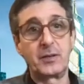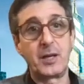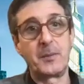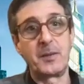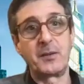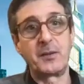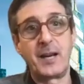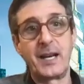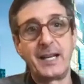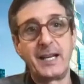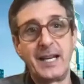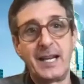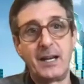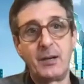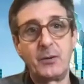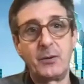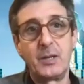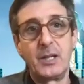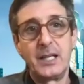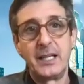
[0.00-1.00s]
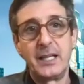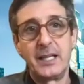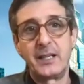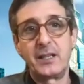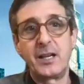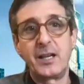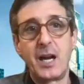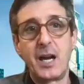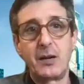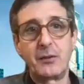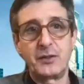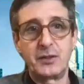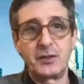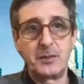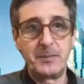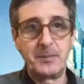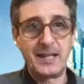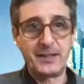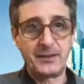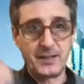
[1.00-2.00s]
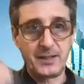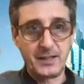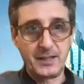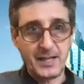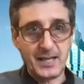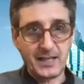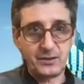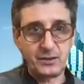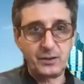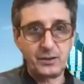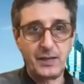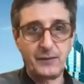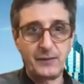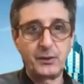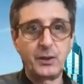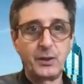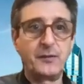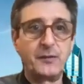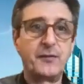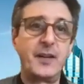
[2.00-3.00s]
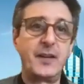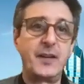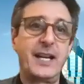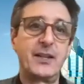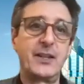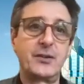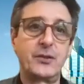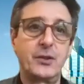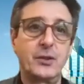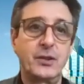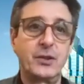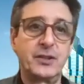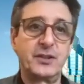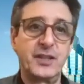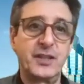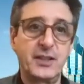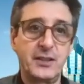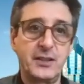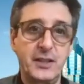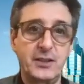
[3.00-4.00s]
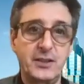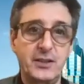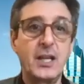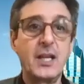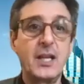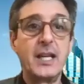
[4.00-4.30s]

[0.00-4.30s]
coming right now in Congress about the next level of financial assistance